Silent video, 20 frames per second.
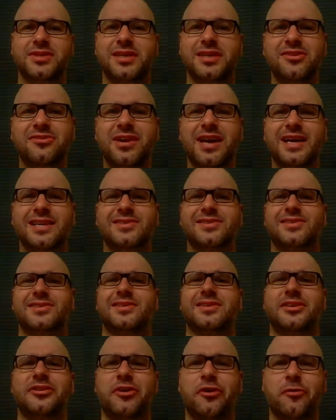Now, you're not just
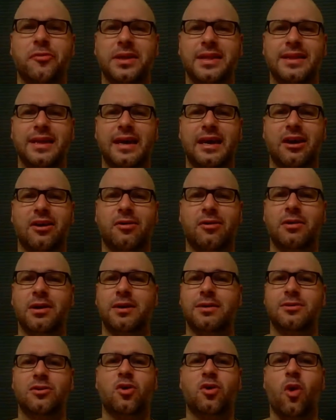going to go in there
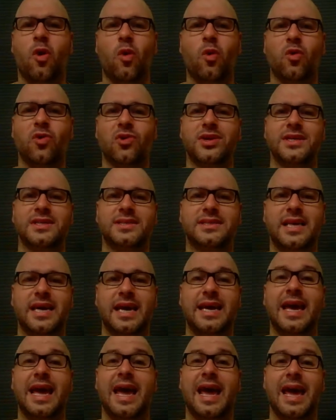cold and
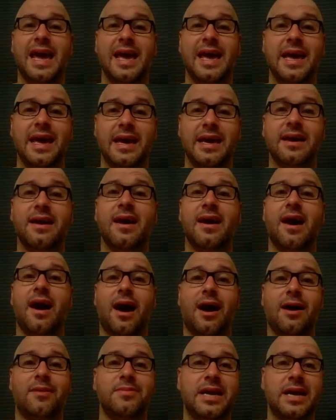say, hey,
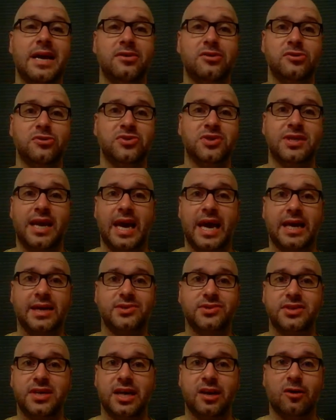I'm now using
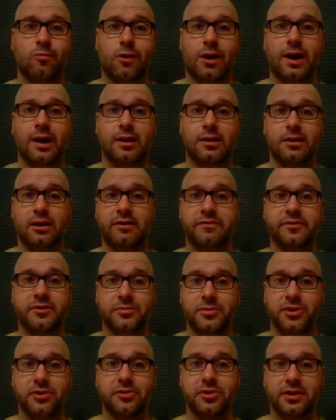hashtag YLF
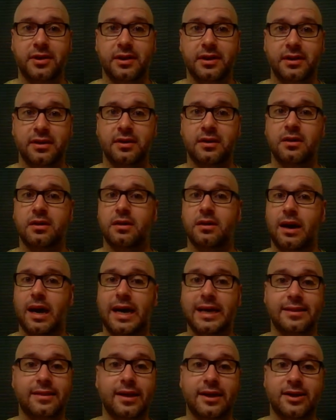community.
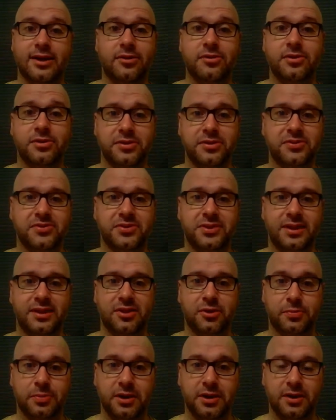I'd like you to use it at
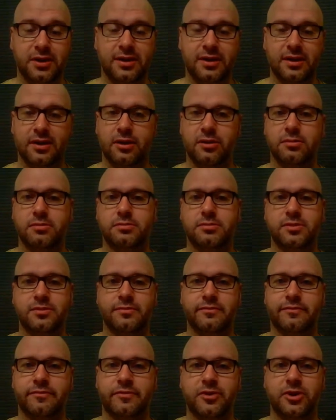your,
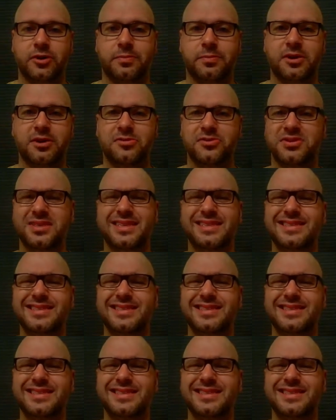for your post.